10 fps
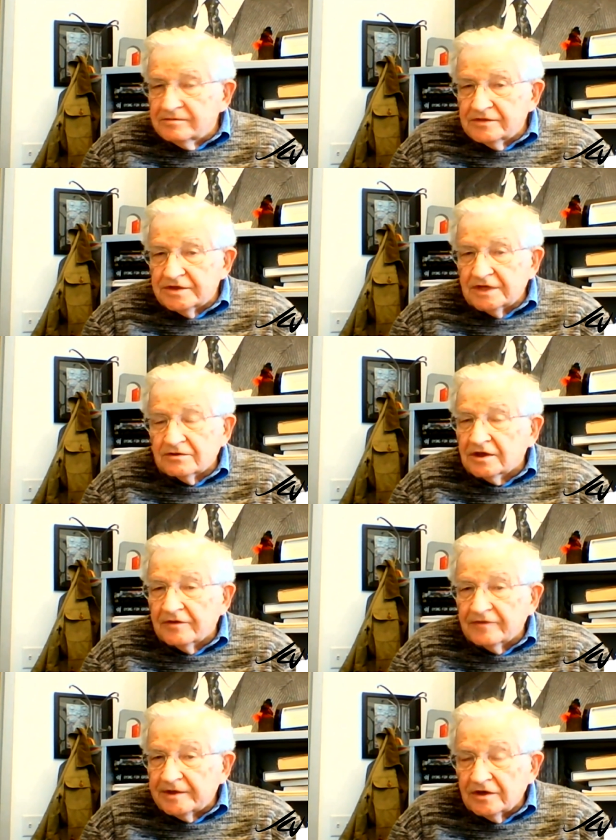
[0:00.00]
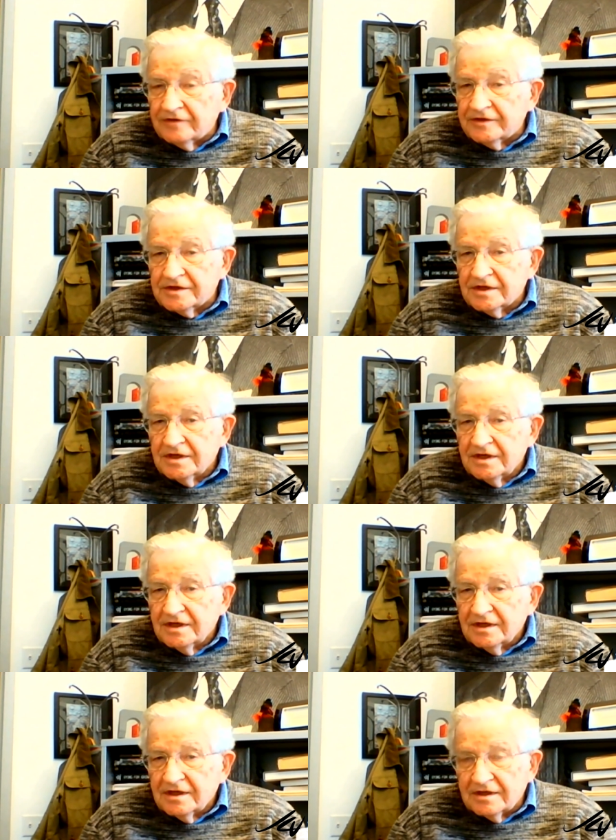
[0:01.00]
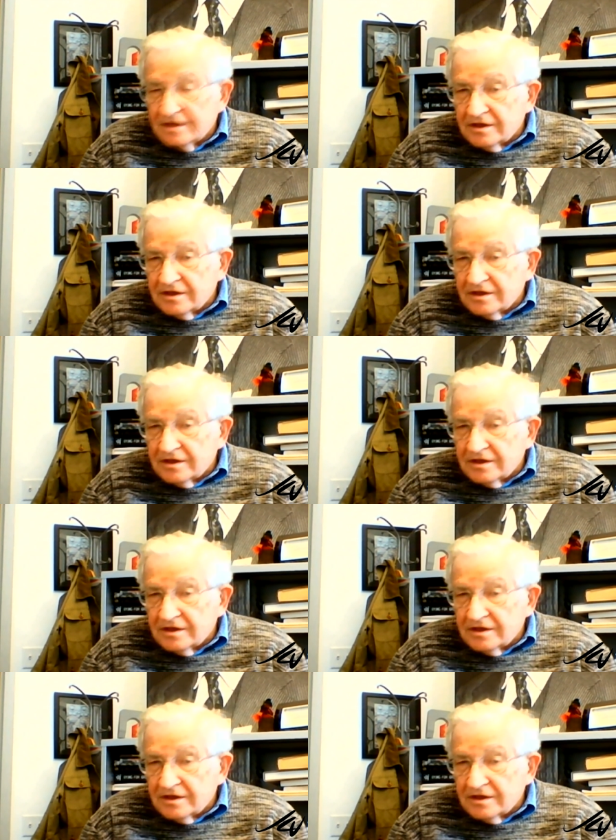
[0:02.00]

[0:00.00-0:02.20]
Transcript: central government office. Now, there are